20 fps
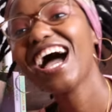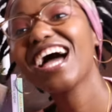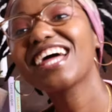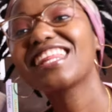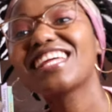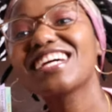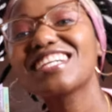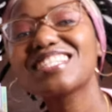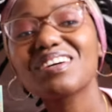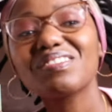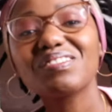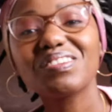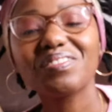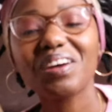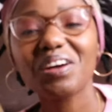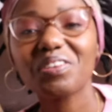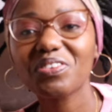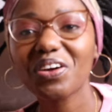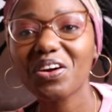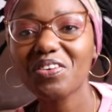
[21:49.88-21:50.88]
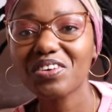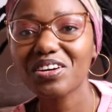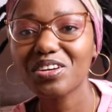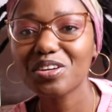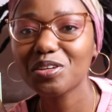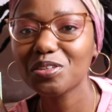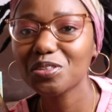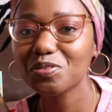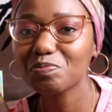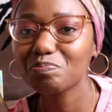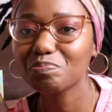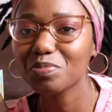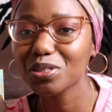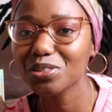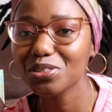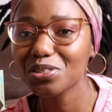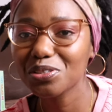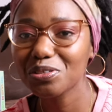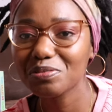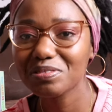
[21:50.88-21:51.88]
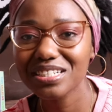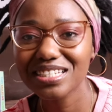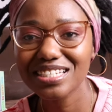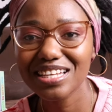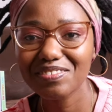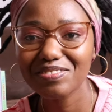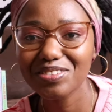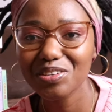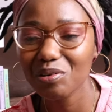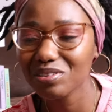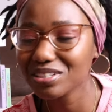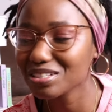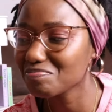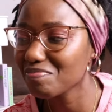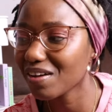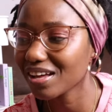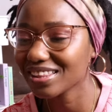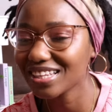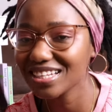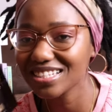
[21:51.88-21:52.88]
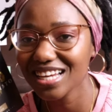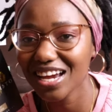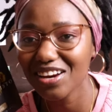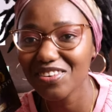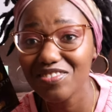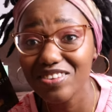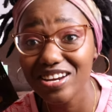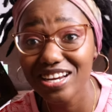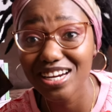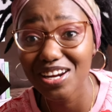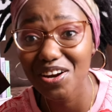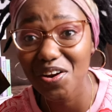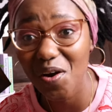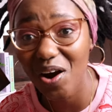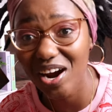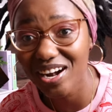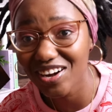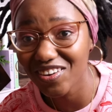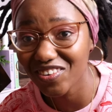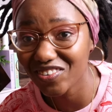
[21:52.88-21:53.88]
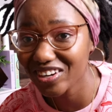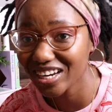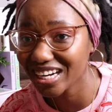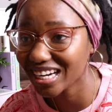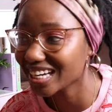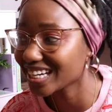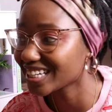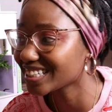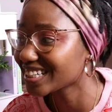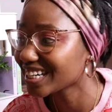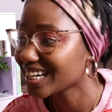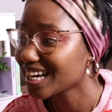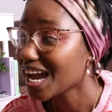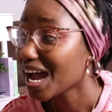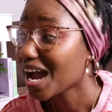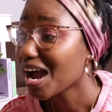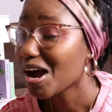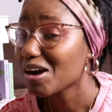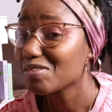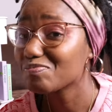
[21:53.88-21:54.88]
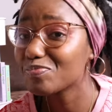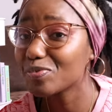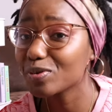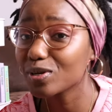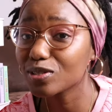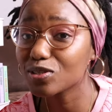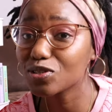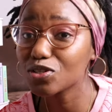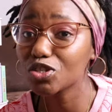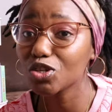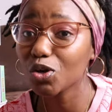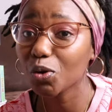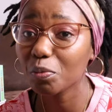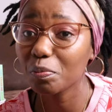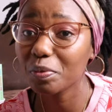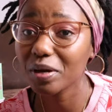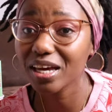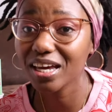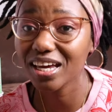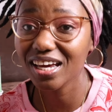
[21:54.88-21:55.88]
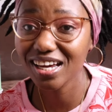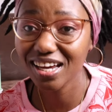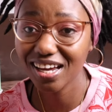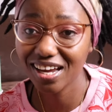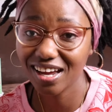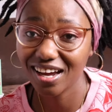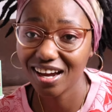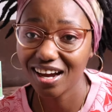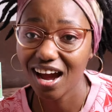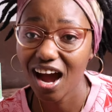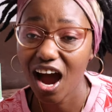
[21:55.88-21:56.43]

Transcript: I think some of my favorite booktubers have talked about this. I really want to read it, but it's so big.